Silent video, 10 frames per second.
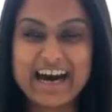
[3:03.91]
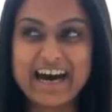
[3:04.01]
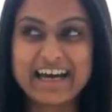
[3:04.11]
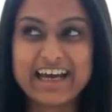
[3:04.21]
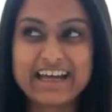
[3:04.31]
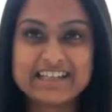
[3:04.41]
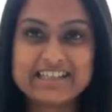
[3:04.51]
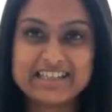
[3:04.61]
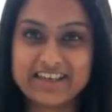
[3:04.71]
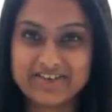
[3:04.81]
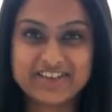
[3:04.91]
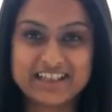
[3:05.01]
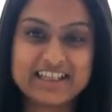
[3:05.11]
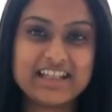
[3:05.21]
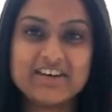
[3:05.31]
I
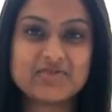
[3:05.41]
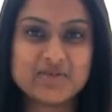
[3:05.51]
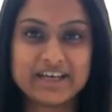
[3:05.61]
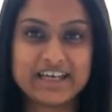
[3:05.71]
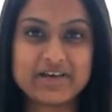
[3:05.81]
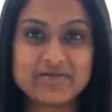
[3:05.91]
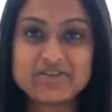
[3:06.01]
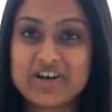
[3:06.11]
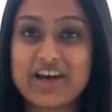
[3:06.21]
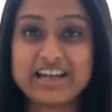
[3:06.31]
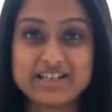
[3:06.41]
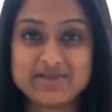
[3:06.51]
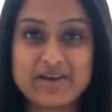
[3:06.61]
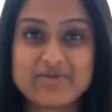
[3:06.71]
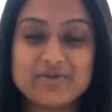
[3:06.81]
definitely loved working with Chinese
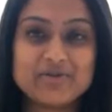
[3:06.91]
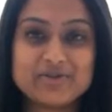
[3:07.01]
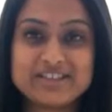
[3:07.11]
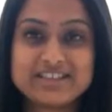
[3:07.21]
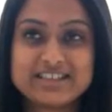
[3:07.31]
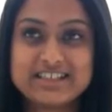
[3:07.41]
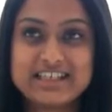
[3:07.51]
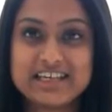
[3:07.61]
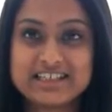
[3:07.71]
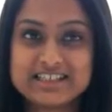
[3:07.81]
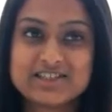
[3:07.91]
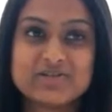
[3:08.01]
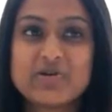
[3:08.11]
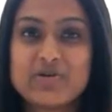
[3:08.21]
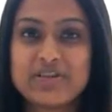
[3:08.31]
people, just getting to
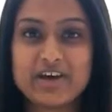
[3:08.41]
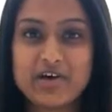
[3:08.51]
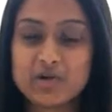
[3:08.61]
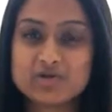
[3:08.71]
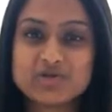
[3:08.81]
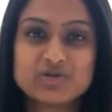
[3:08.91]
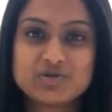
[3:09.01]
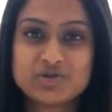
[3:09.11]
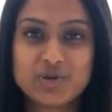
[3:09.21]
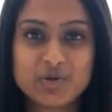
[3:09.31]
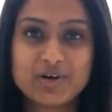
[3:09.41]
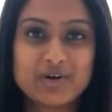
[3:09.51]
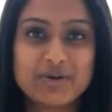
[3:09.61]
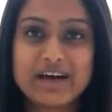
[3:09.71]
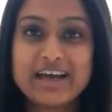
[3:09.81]
know their culture so
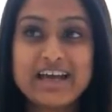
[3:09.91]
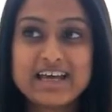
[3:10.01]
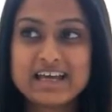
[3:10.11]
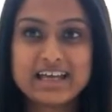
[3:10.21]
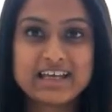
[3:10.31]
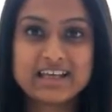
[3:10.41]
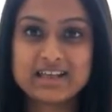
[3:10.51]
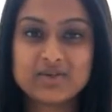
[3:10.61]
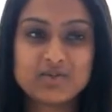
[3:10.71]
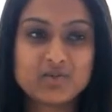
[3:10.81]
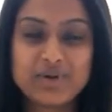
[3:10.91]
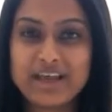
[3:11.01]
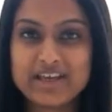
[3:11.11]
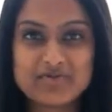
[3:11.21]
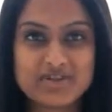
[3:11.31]
well by
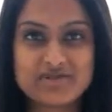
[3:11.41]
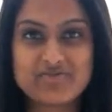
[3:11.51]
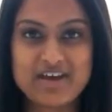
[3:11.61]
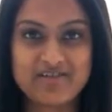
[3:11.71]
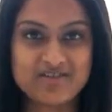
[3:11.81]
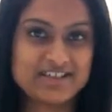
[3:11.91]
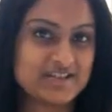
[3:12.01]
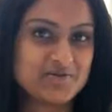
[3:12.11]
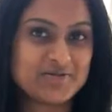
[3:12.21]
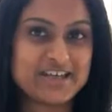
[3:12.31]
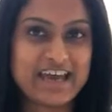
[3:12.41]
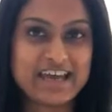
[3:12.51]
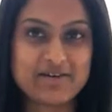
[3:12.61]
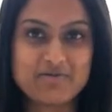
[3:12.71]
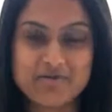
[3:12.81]
being with them every single
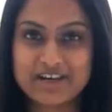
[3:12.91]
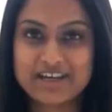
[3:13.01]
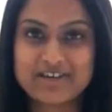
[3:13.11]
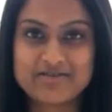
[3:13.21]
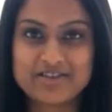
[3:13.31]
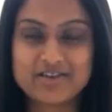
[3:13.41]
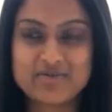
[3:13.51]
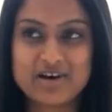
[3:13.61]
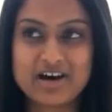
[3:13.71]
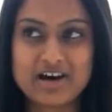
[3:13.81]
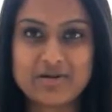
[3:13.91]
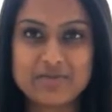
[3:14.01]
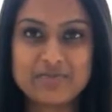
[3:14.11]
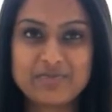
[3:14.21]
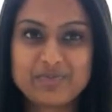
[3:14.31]
day and working with them.
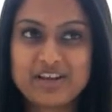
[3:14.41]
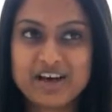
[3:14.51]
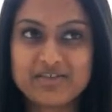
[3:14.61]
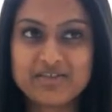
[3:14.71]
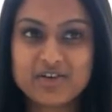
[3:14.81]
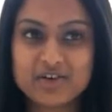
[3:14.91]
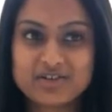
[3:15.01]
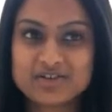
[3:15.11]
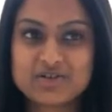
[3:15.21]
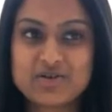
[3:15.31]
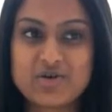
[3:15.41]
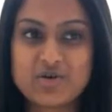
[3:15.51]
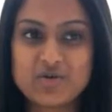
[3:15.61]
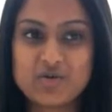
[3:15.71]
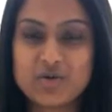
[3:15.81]
Um, I've gotten to
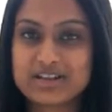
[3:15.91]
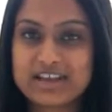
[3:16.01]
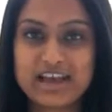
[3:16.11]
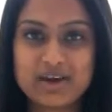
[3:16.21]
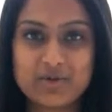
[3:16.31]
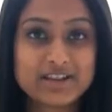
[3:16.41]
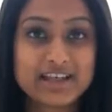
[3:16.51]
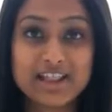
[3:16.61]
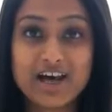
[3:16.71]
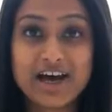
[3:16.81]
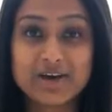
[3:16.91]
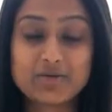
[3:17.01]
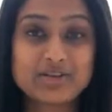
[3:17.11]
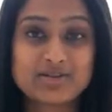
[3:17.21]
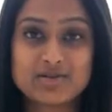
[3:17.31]
know what they what they're like,
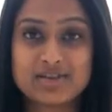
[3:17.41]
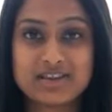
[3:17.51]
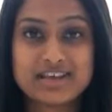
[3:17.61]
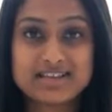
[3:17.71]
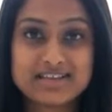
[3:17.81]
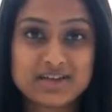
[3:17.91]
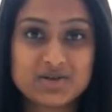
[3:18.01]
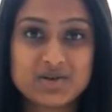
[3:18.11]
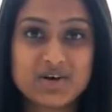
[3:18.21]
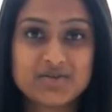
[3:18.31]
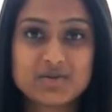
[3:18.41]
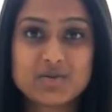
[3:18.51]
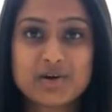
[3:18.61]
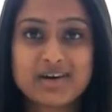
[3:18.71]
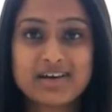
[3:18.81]
what sort of things they do after
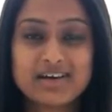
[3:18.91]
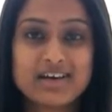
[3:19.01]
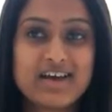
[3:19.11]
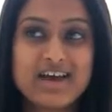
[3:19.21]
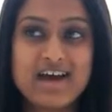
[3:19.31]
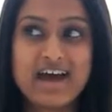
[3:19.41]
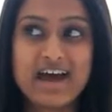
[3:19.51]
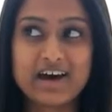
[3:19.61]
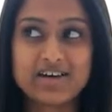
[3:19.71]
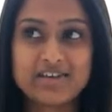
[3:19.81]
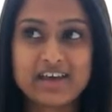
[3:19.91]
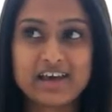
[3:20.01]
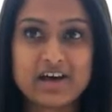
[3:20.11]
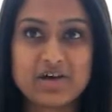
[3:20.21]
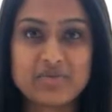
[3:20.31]
work, how
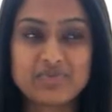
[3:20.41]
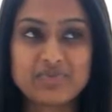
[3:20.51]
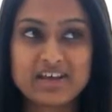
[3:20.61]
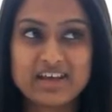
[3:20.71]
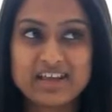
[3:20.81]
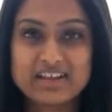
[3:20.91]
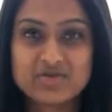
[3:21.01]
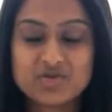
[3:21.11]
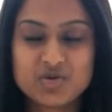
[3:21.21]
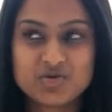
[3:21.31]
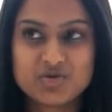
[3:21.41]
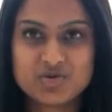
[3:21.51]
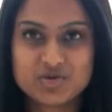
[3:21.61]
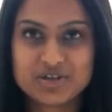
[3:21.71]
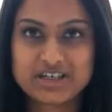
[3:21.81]
they um, they're so
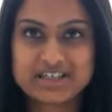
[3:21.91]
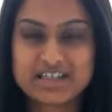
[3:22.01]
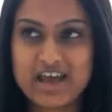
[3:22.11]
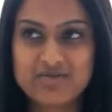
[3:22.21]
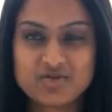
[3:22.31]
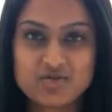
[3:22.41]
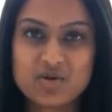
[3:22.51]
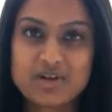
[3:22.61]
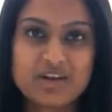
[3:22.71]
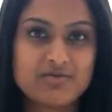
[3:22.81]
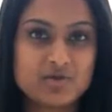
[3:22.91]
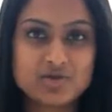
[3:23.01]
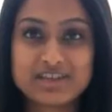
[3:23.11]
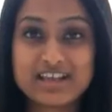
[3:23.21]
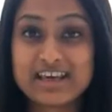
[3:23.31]
strict and they have so many
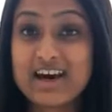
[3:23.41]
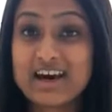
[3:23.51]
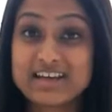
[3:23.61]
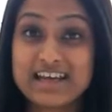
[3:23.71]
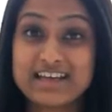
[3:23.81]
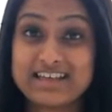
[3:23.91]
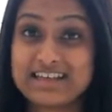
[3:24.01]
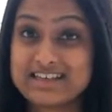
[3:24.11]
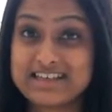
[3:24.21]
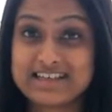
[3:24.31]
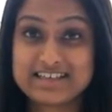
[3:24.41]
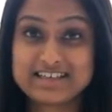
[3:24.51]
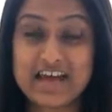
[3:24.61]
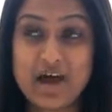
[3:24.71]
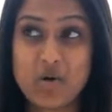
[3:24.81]
rules that they can't eat at their
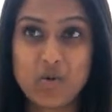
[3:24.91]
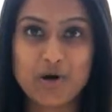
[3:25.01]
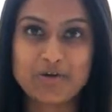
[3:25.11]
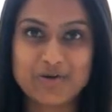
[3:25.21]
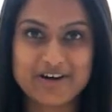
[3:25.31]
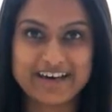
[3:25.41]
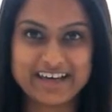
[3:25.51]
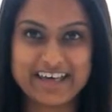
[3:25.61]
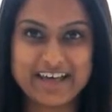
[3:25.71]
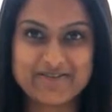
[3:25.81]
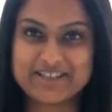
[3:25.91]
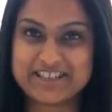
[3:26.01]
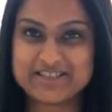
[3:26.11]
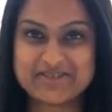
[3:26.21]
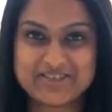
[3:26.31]
desk while working, which
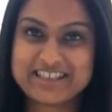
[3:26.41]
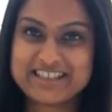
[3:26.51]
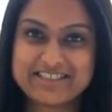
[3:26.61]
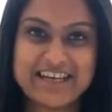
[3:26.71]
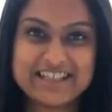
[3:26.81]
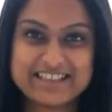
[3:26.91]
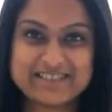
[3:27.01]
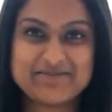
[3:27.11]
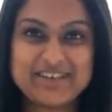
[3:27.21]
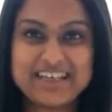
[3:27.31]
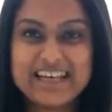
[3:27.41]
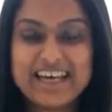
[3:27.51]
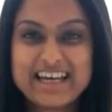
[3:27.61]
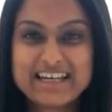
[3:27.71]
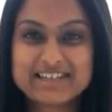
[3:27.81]
is really strange to me
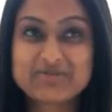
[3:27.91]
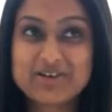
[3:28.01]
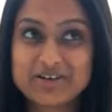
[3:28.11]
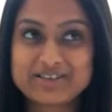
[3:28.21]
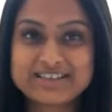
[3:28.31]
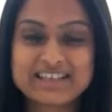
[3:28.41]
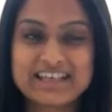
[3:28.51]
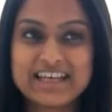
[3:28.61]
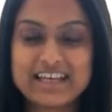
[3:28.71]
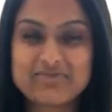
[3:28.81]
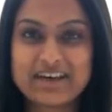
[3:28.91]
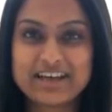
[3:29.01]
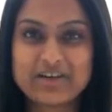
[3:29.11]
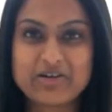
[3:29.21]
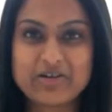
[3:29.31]
because I'm constantly eating
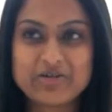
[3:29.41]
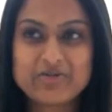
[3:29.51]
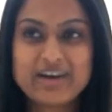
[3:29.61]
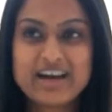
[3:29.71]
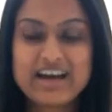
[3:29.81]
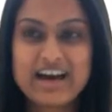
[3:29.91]
back at home.